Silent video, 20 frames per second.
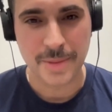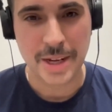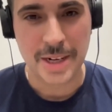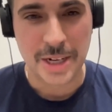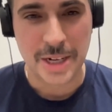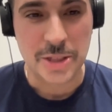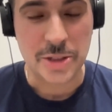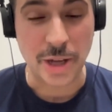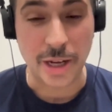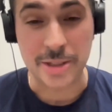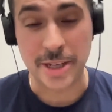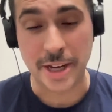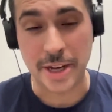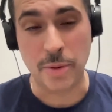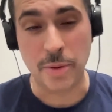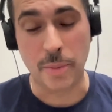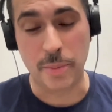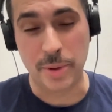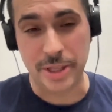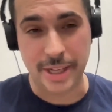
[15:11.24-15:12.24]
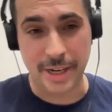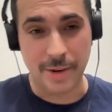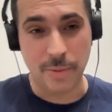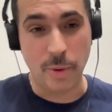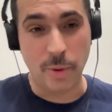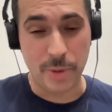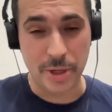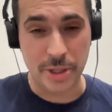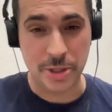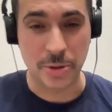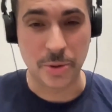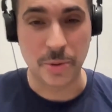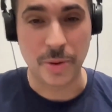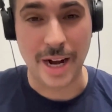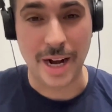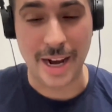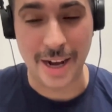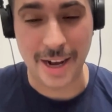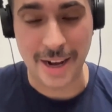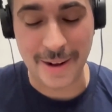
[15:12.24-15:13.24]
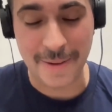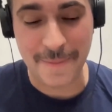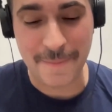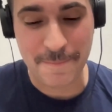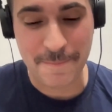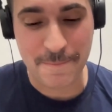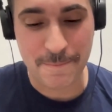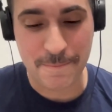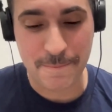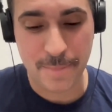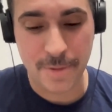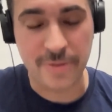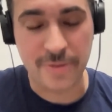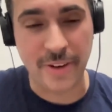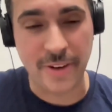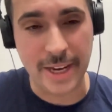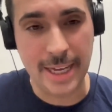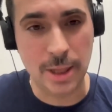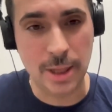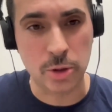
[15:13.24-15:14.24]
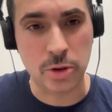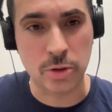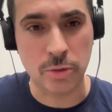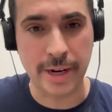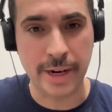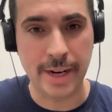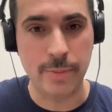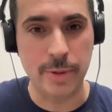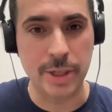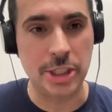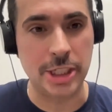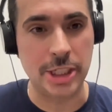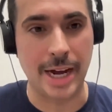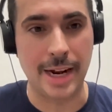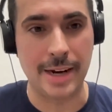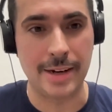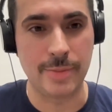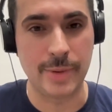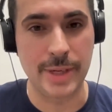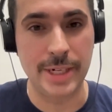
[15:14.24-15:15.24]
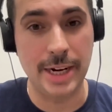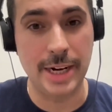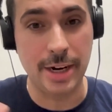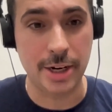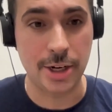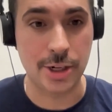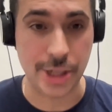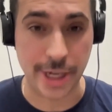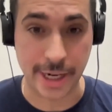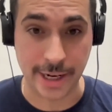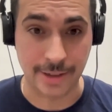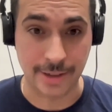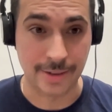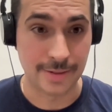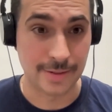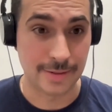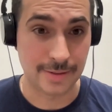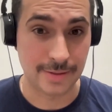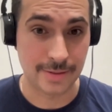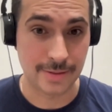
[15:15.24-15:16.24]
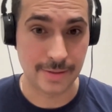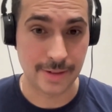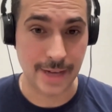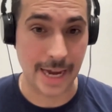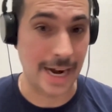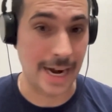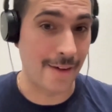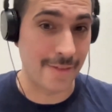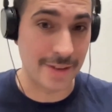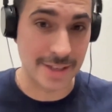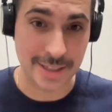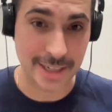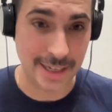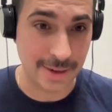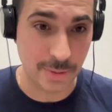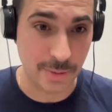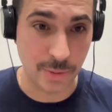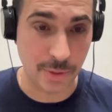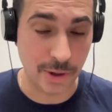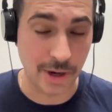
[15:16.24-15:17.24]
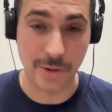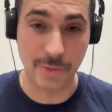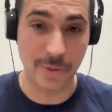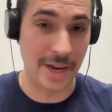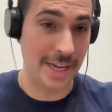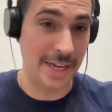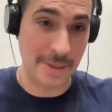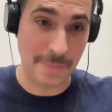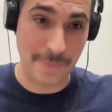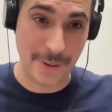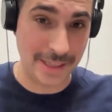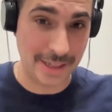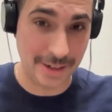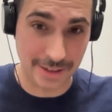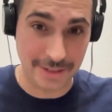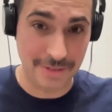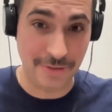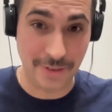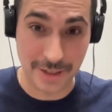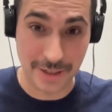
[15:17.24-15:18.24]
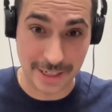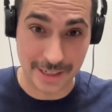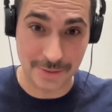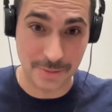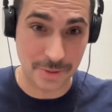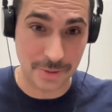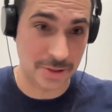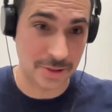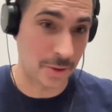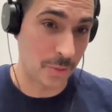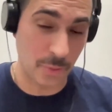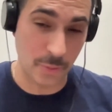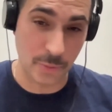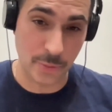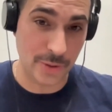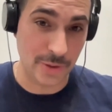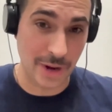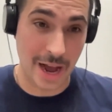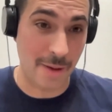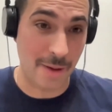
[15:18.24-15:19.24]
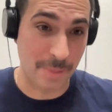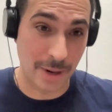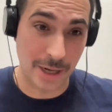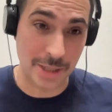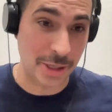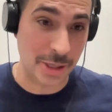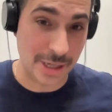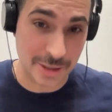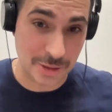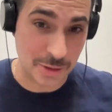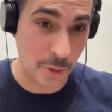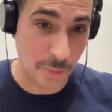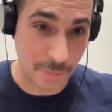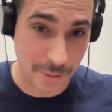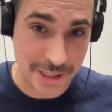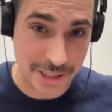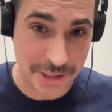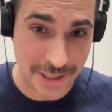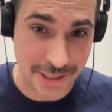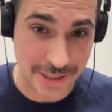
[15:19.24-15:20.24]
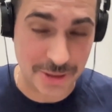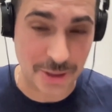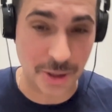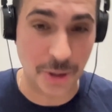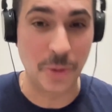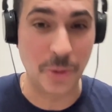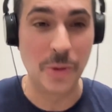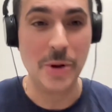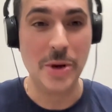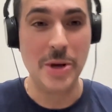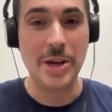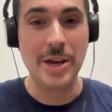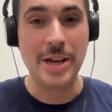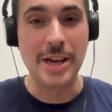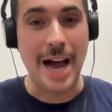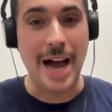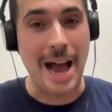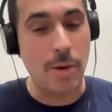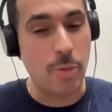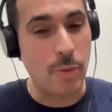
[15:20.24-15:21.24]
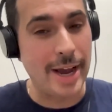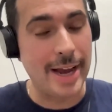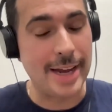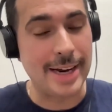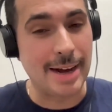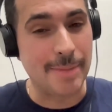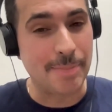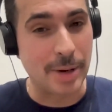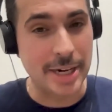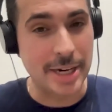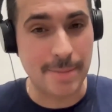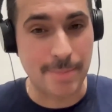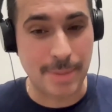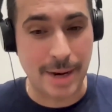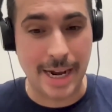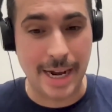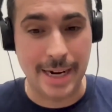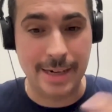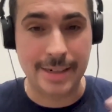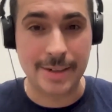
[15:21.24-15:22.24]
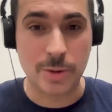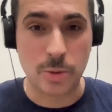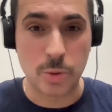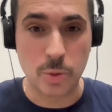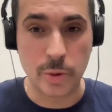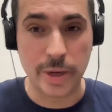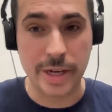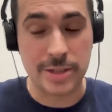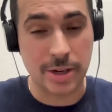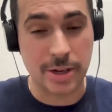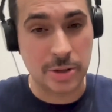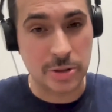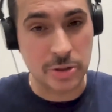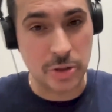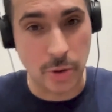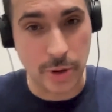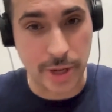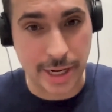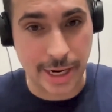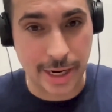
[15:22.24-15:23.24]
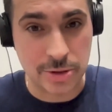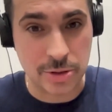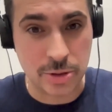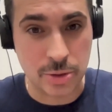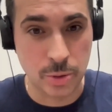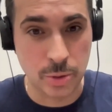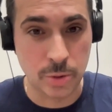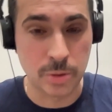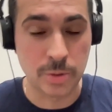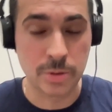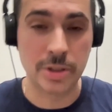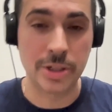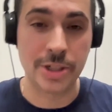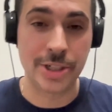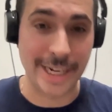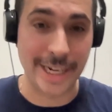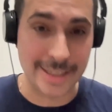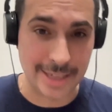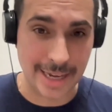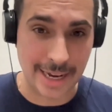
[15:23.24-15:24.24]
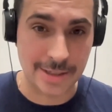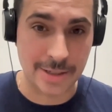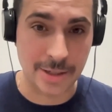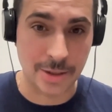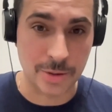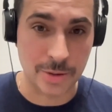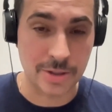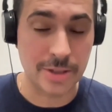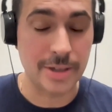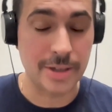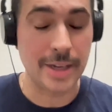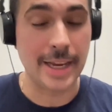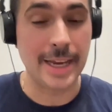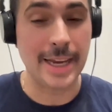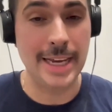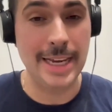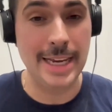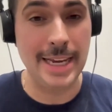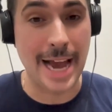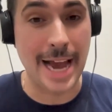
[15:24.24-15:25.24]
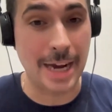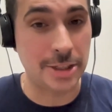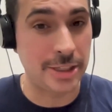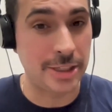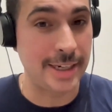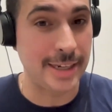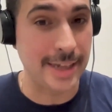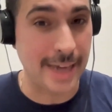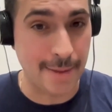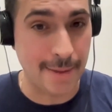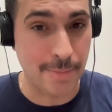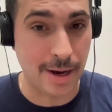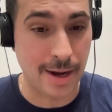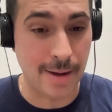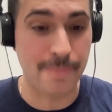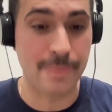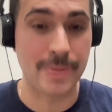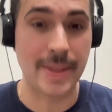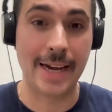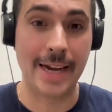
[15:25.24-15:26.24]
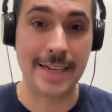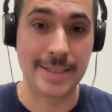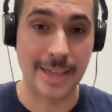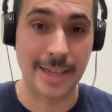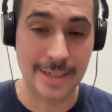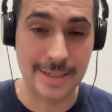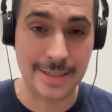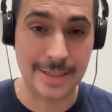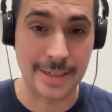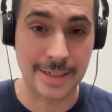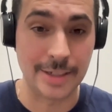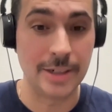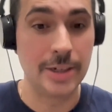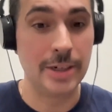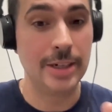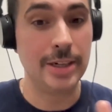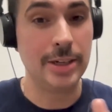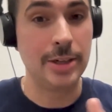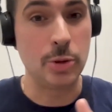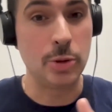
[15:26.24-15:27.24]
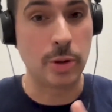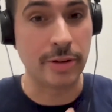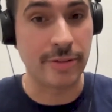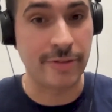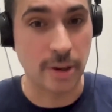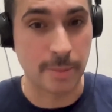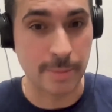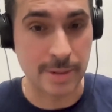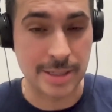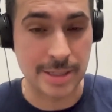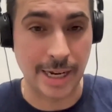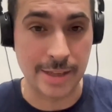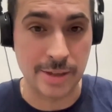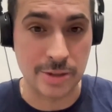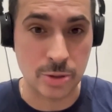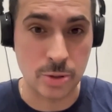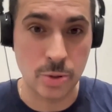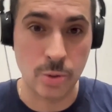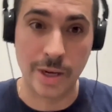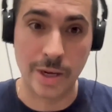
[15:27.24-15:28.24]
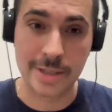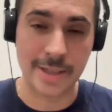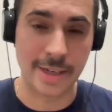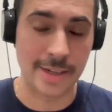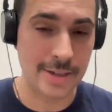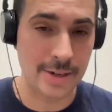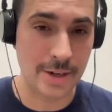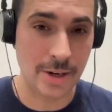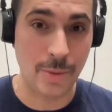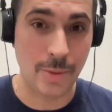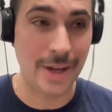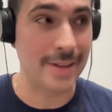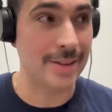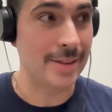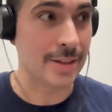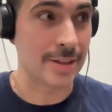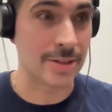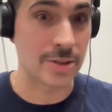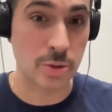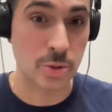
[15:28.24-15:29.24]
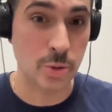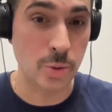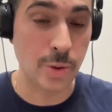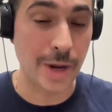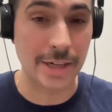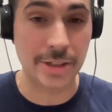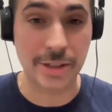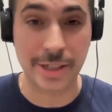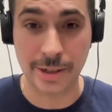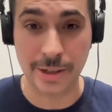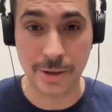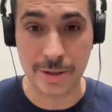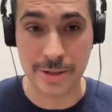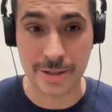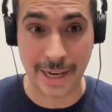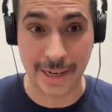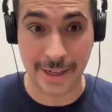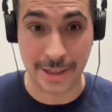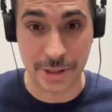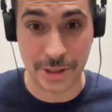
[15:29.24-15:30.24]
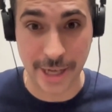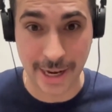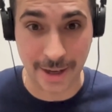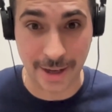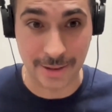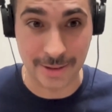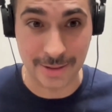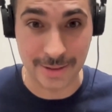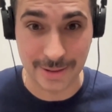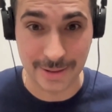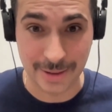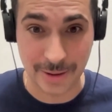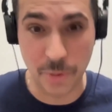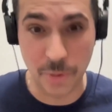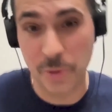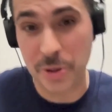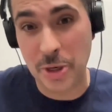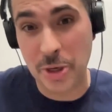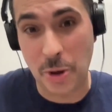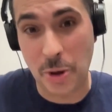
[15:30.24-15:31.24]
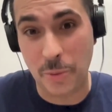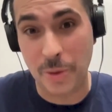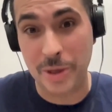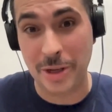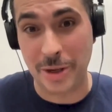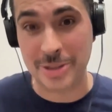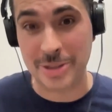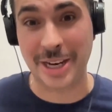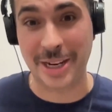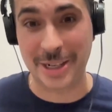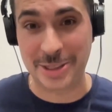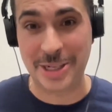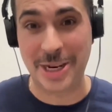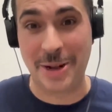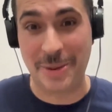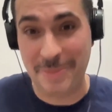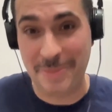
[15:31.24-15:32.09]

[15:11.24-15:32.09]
So I'll tell you what we do. For Hilo 3, we needed a jail. And obviously we're independently funded. So our budget is no budget. So a buddy of mine who is a custodian at a school, Jay Santos, he actually came up and he said, listen, you could film inside the school. I said, you know what? The school actually looks like a jail. Who would know what looks like a jail?